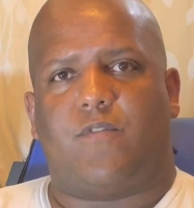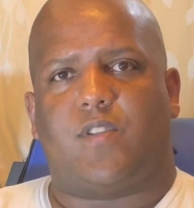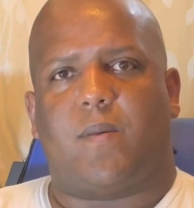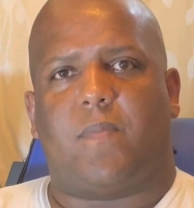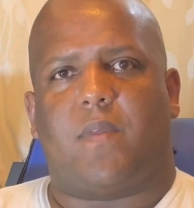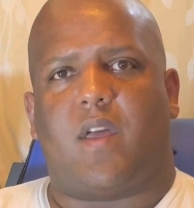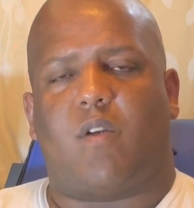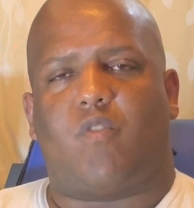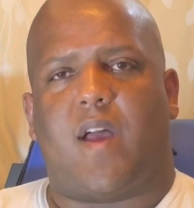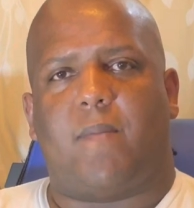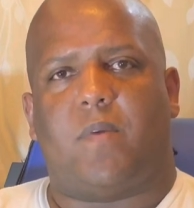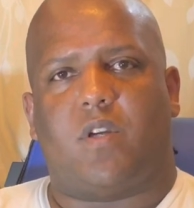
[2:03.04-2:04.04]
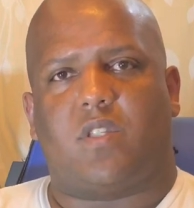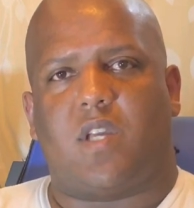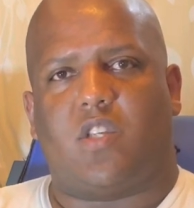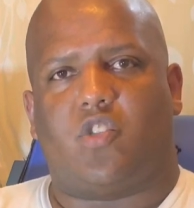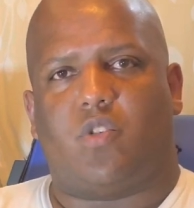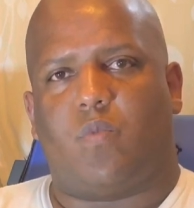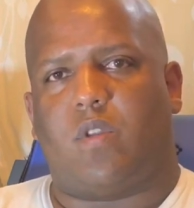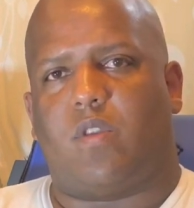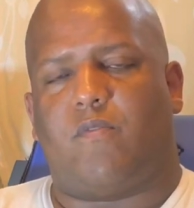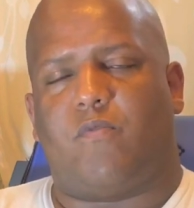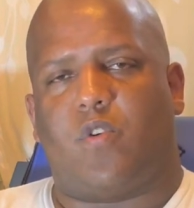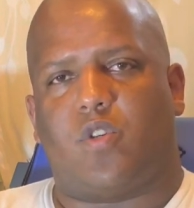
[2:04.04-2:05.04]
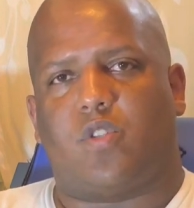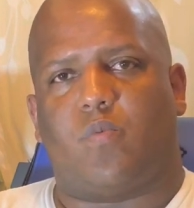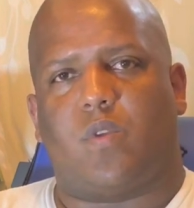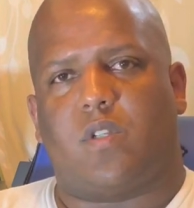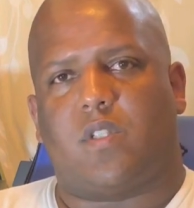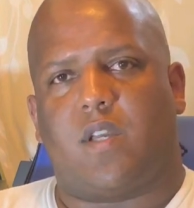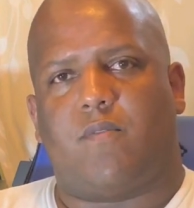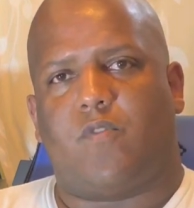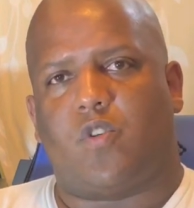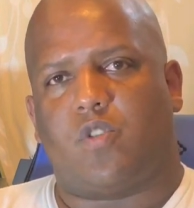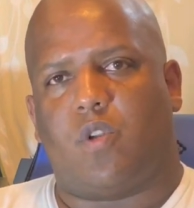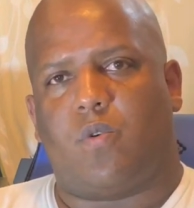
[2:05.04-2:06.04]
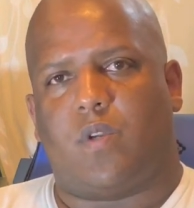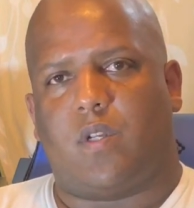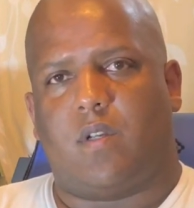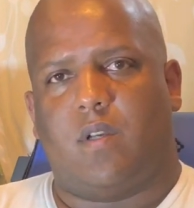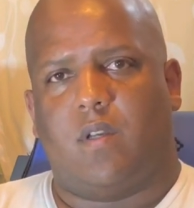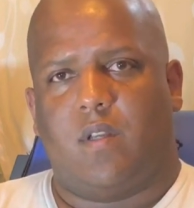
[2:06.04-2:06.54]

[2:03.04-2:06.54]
something that grabbed their attention when the site first loaded.